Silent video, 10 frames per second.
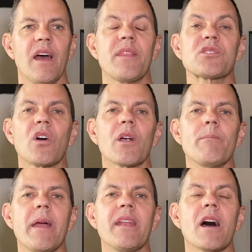This card
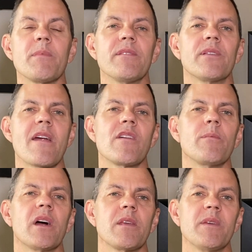may not be for
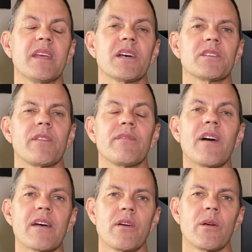everybody because of the
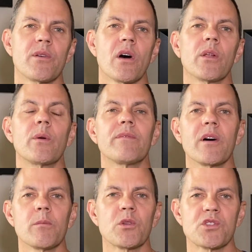$500
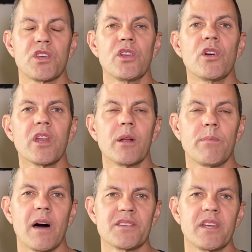refundable security
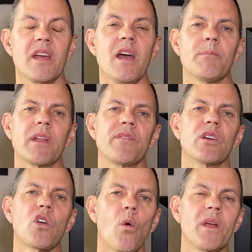deposit, but if you're
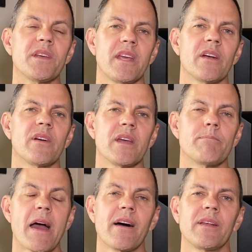going to carry a
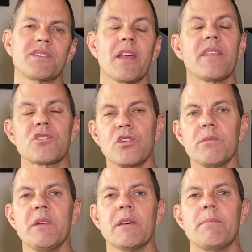balance, this could
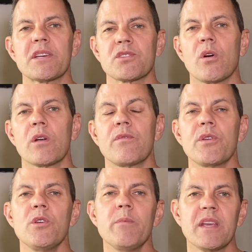be the best card for
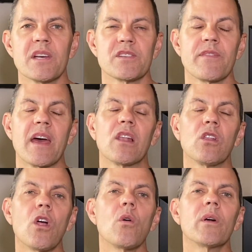you because of that
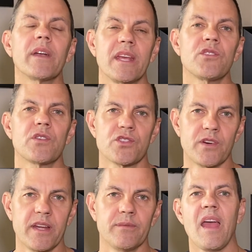lower interest
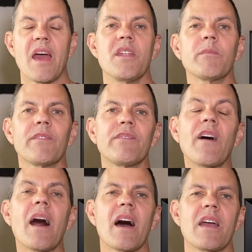rate. And number
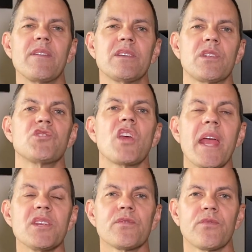five is the
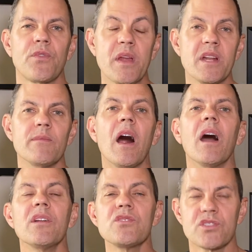Chase Freedom
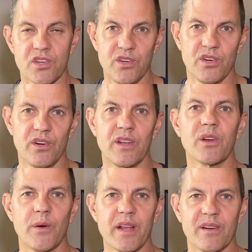Unsecured
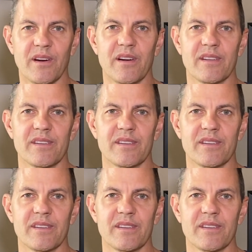Credit Card.